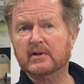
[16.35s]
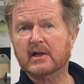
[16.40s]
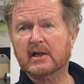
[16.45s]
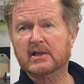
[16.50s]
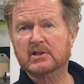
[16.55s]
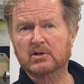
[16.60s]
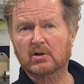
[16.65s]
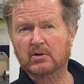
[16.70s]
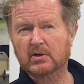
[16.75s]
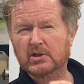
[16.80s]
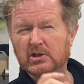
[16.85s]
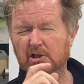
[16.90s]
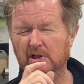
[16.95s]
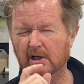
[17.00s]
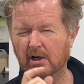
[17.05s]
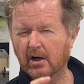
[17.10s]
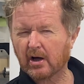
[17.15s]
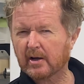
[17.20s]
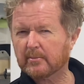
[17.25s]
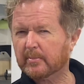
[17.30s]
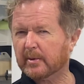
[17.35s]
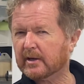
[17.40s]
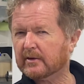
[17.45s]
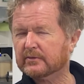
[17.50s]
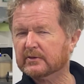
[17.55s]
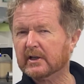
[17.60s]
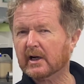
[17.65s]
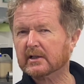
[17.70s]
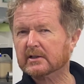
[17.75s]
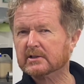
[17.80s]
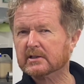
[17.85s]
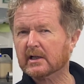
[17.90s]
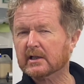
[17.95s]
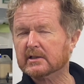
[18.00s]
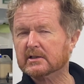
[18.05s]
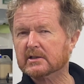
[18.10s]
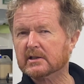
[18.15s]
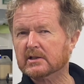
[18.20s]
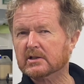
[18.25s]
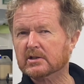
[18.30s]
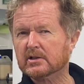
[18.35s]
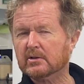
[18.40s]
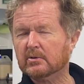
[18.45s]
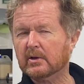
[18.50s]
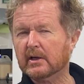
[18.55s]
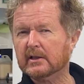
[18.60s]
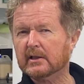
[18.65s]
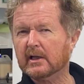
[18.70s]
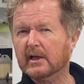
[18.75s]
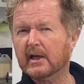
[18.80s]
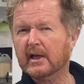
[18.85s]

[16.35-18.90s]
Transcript: It's got a slight bit of ductility to it.